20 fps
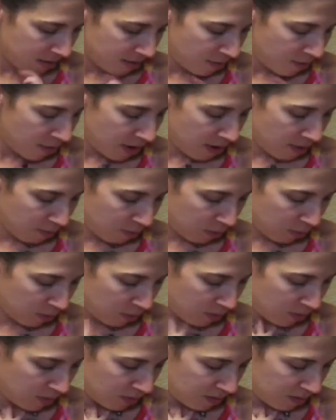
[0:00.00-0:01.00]
What,
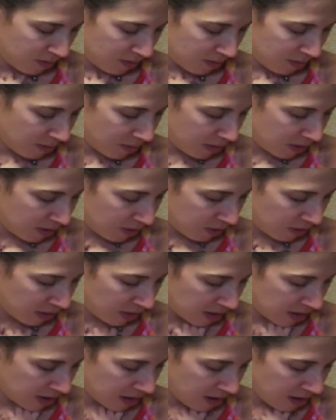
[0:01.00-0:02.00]
Rune? What do you
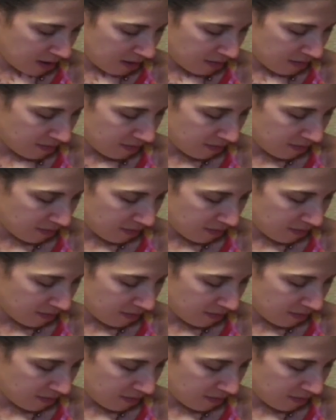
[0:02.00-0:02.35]
need, huh?